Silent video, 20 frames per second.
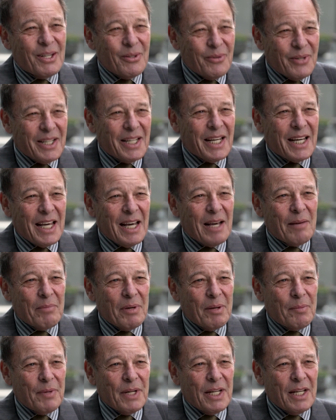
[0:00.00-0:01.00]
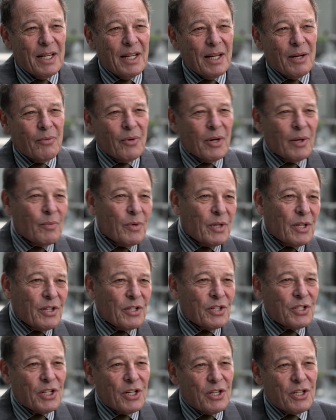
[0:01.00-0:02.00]
where there can be bleeding, one would
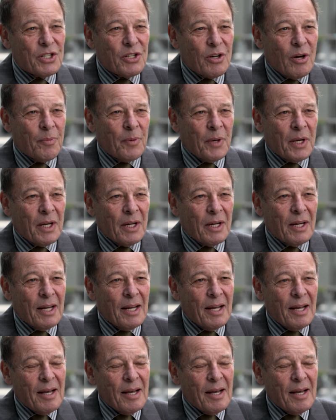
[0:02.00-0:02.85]
consider stopping it.